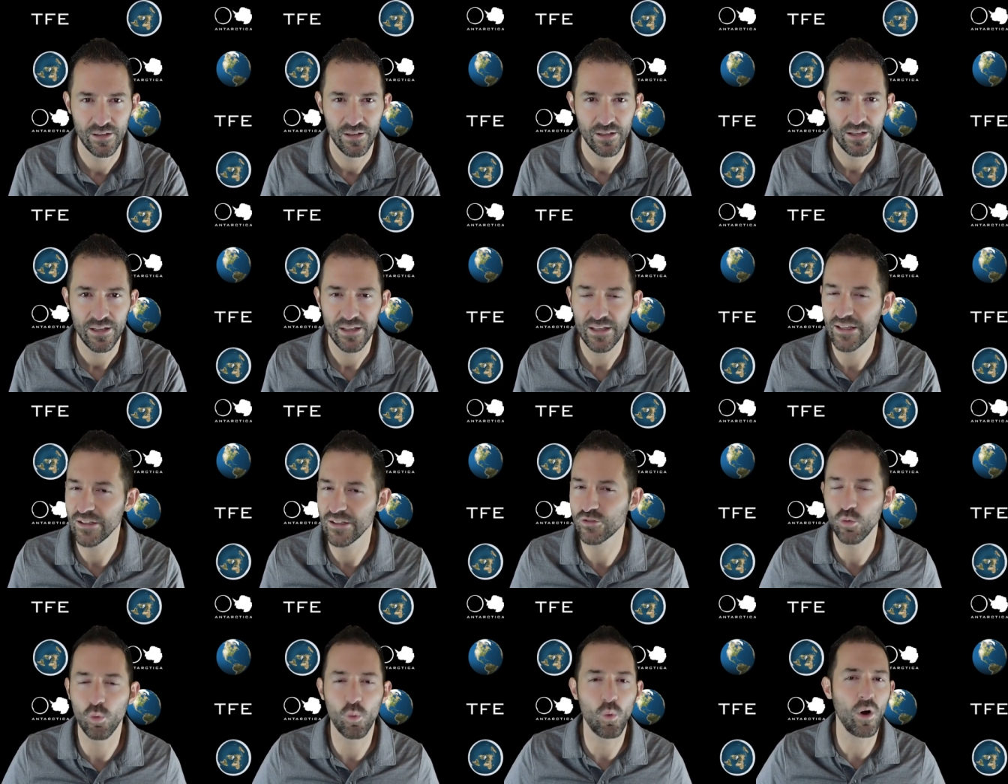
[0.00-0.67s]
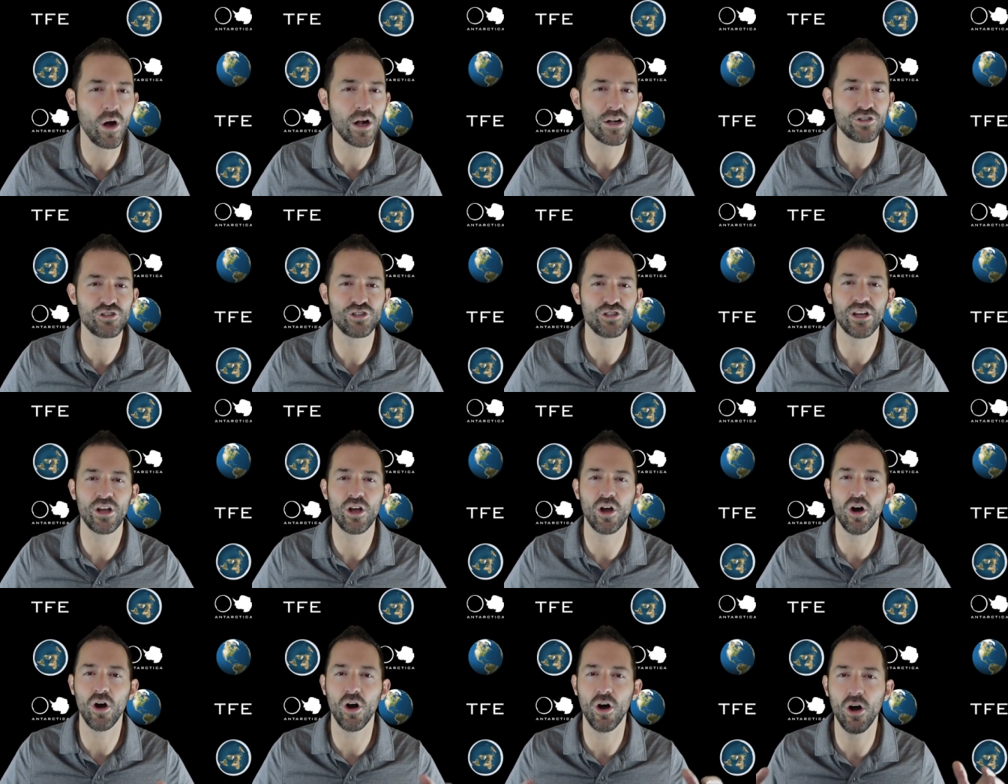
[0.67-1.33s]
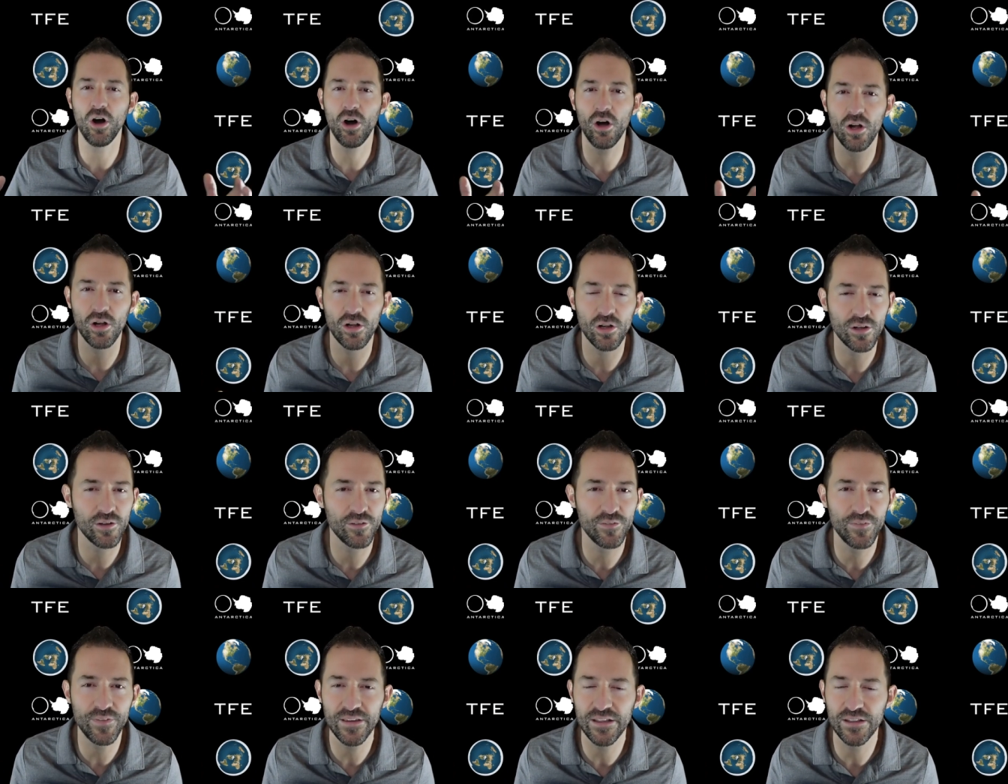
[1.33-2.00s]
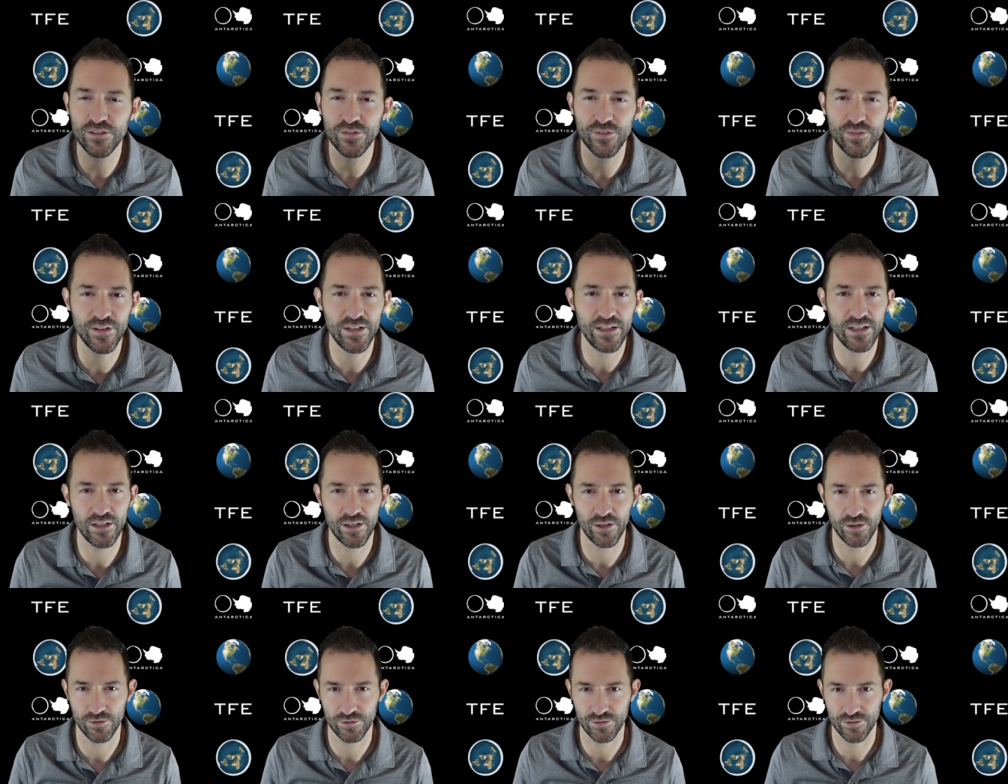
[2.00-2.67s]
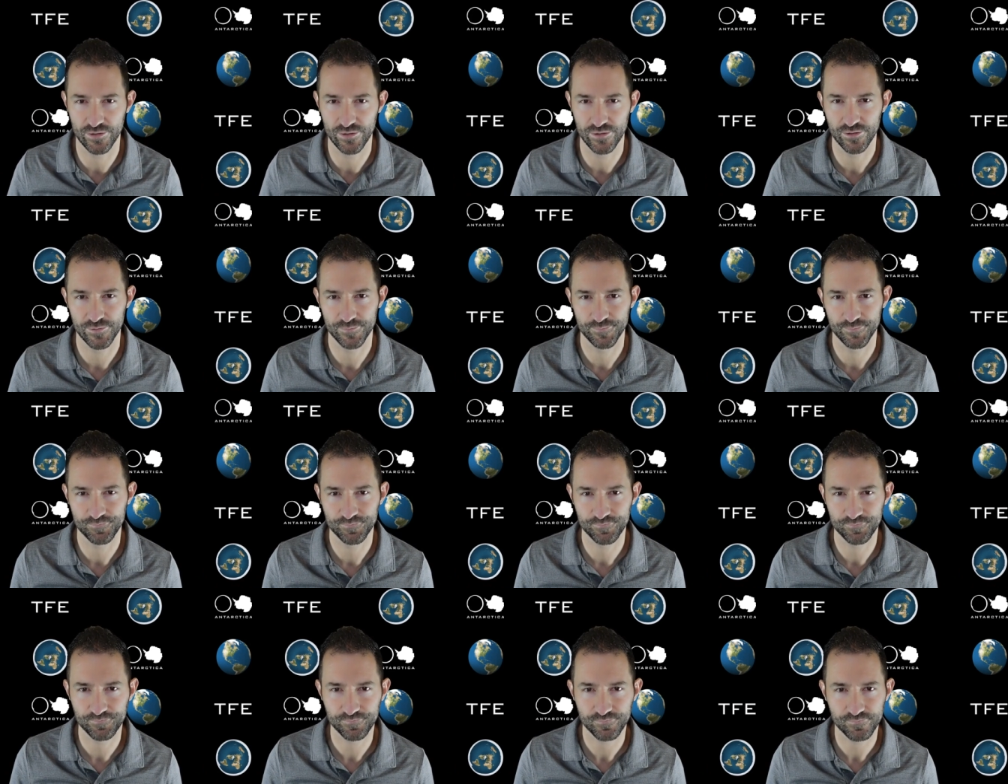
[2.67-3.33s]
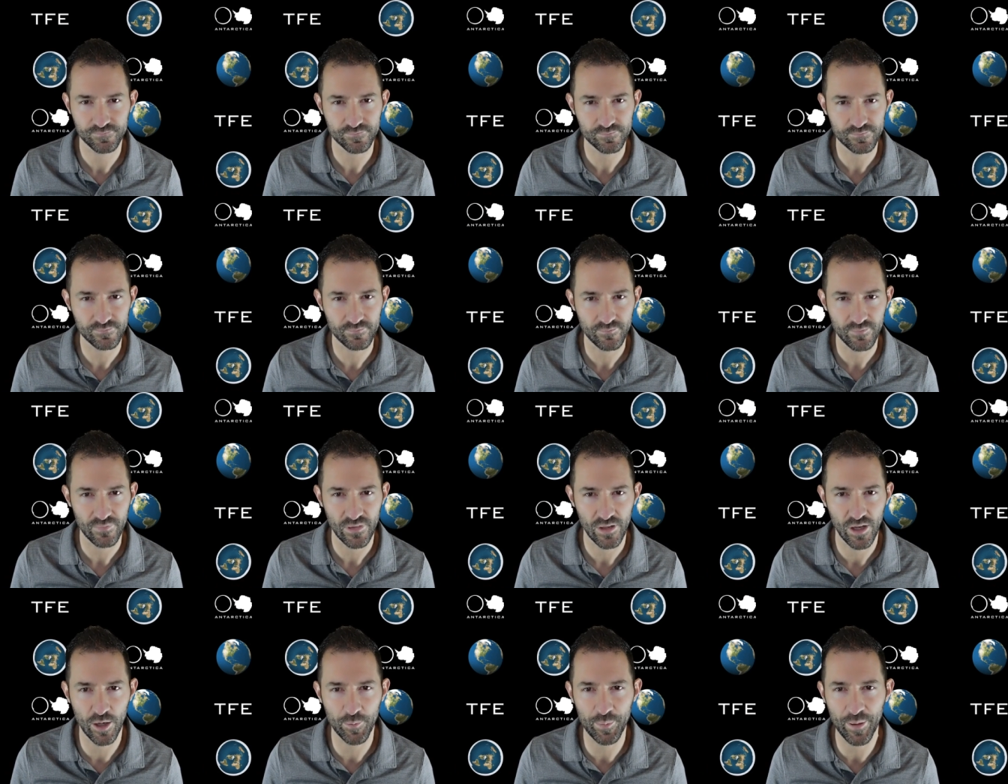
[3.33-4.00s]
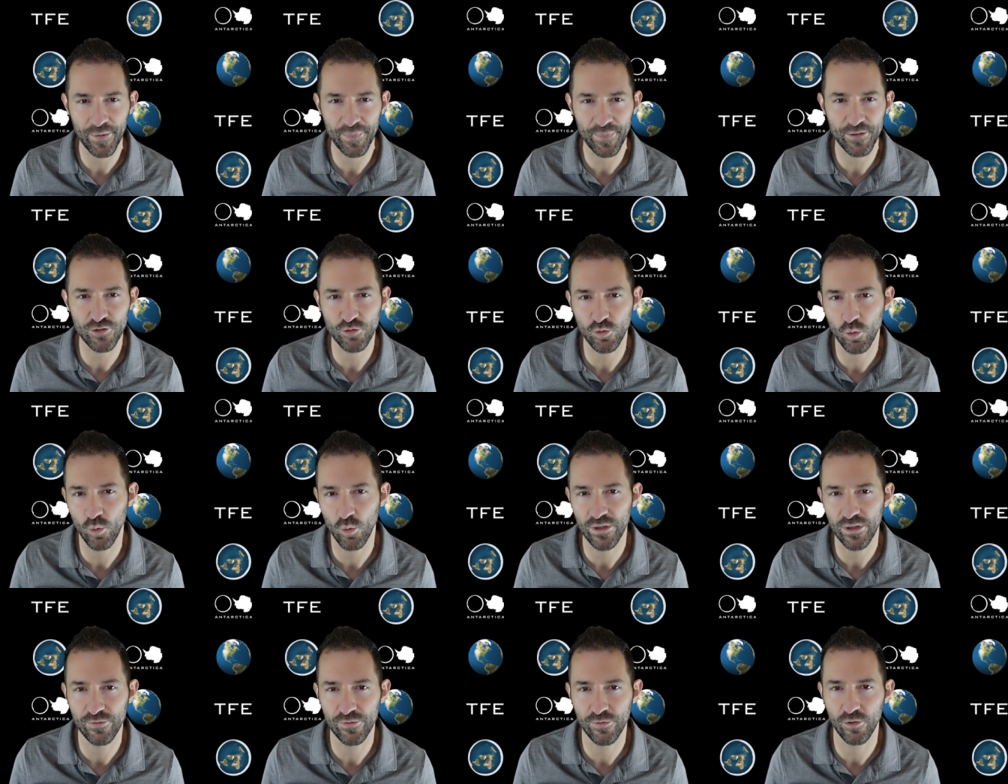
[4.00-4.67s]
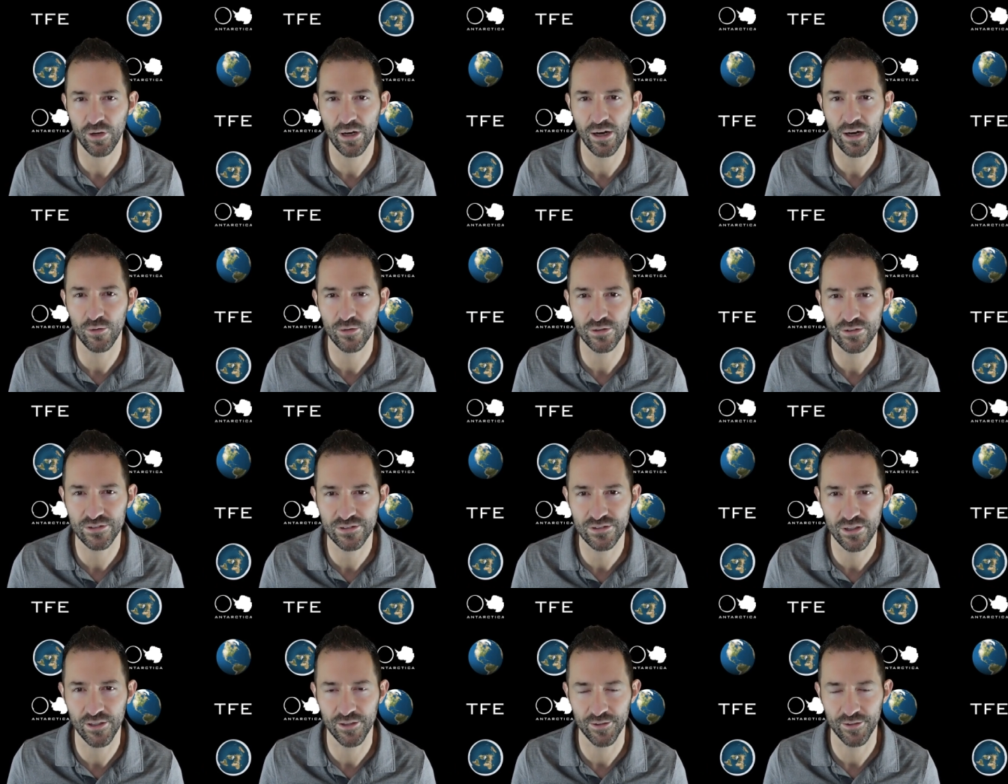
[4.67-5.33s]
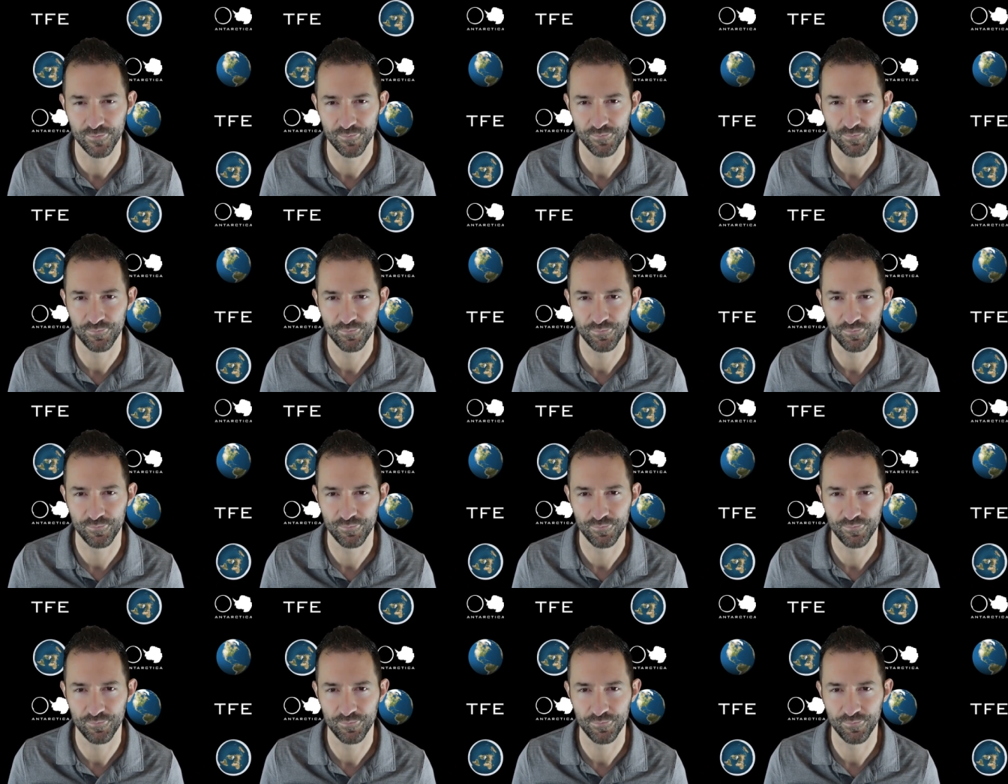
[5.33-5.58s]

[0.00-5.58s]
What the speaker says: is watching all of these videos about the 24-hour sun.